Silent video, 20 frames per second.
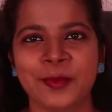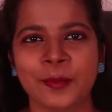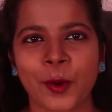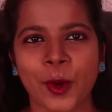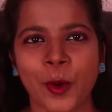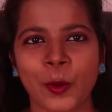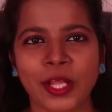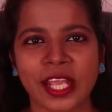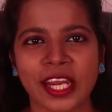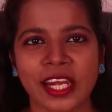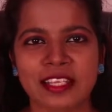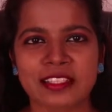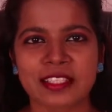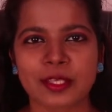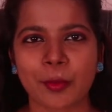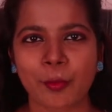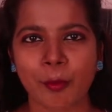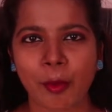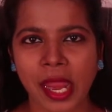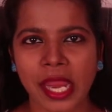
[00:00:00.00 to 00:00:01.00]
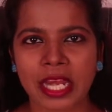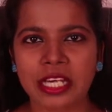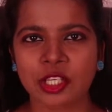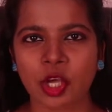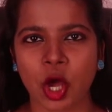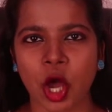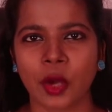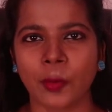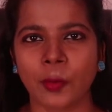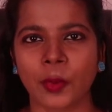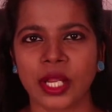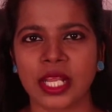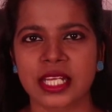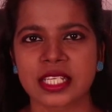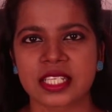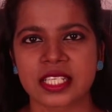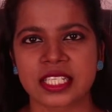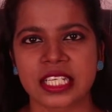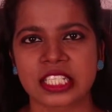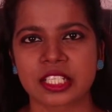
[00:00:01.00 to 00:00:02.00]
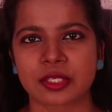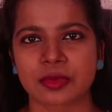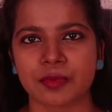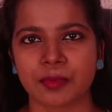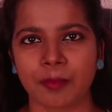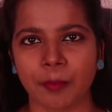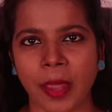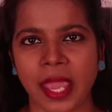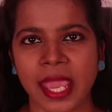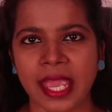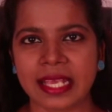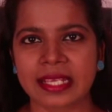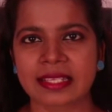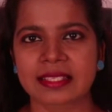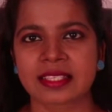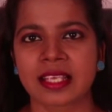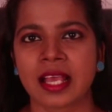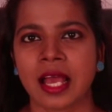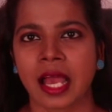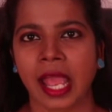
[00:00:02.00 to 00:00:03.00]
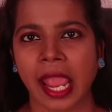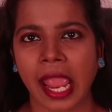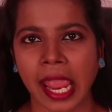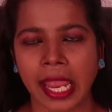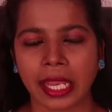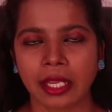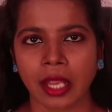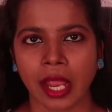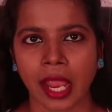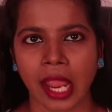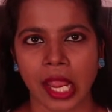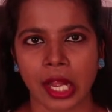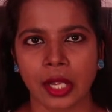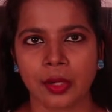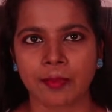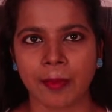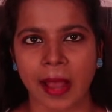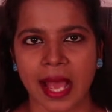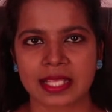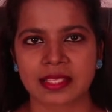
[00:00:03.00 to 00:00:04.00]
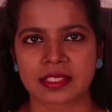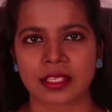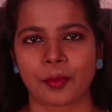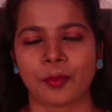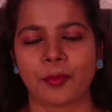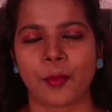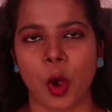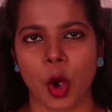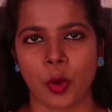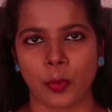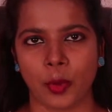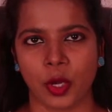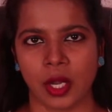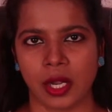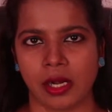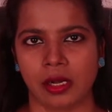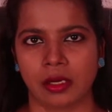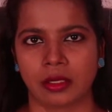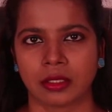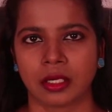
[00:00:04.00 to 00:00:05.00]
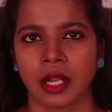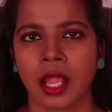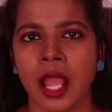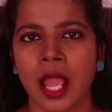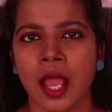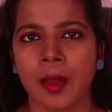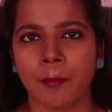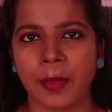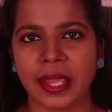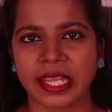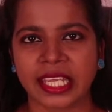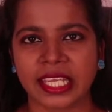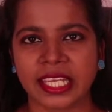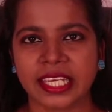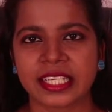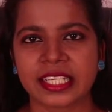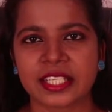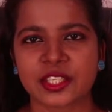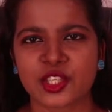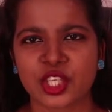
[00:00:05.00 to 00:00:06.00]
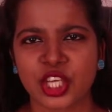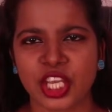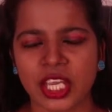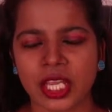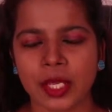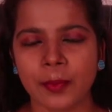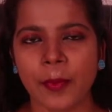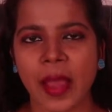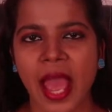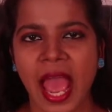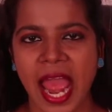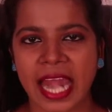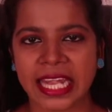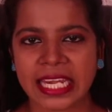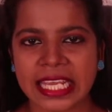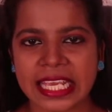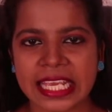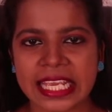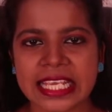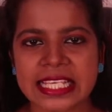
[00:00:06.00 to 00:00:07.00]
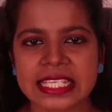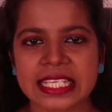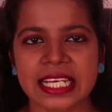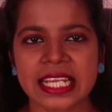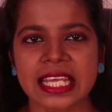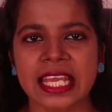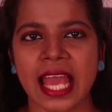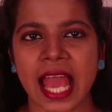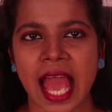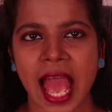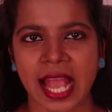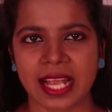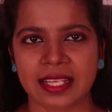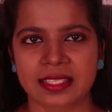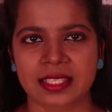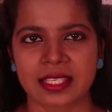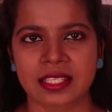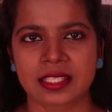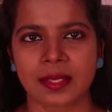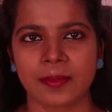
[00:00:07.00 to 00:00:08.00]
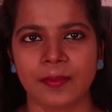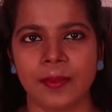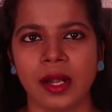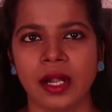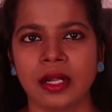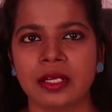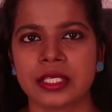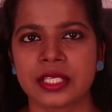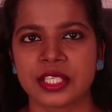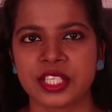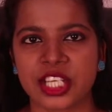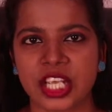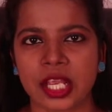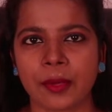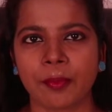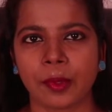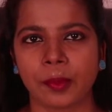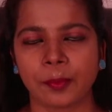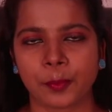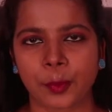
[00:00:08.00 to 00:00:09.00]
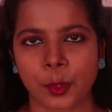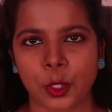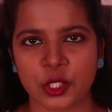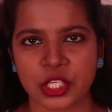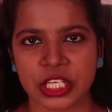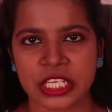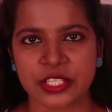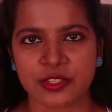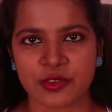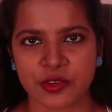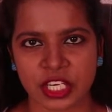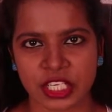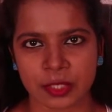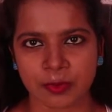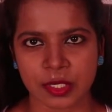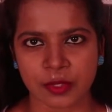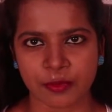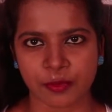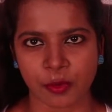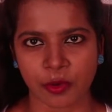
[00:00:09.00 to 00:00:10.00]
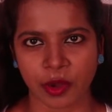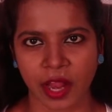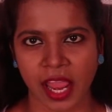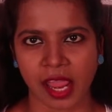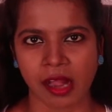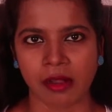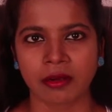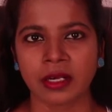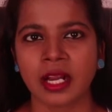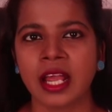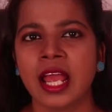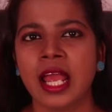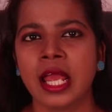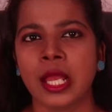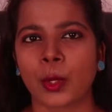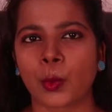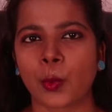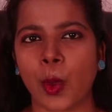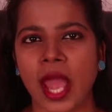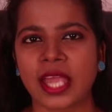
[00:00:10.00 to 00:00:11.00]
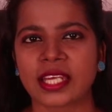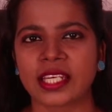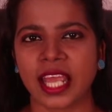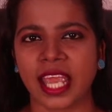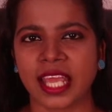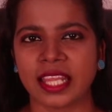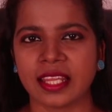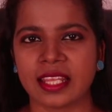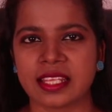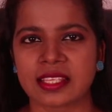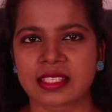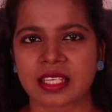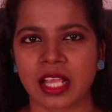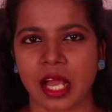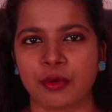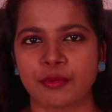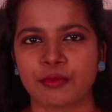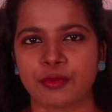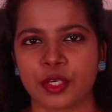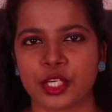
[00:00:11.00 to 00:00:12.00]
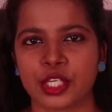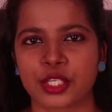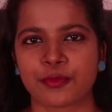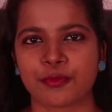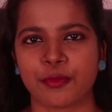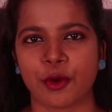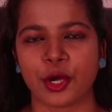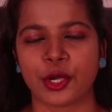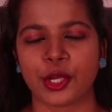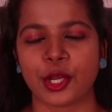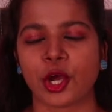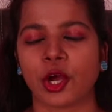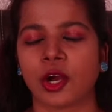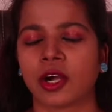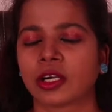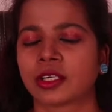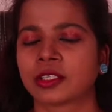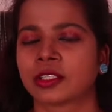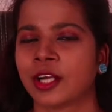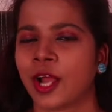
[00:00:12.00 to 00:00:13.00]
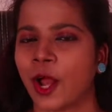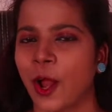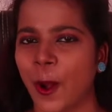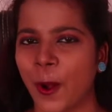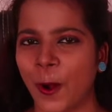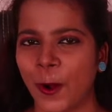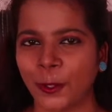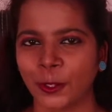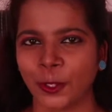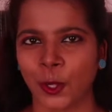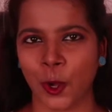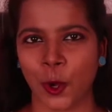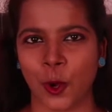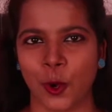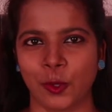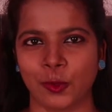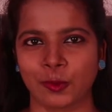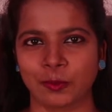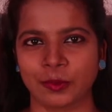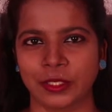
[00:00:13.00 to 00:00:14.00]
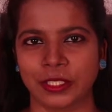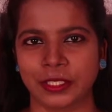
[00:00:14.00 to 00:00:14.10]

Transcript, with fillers: Protein is the main component that makes egg hair mask popular, making it a cheap and easily accessible deep protein treatment for hair right in this comfort for your own home.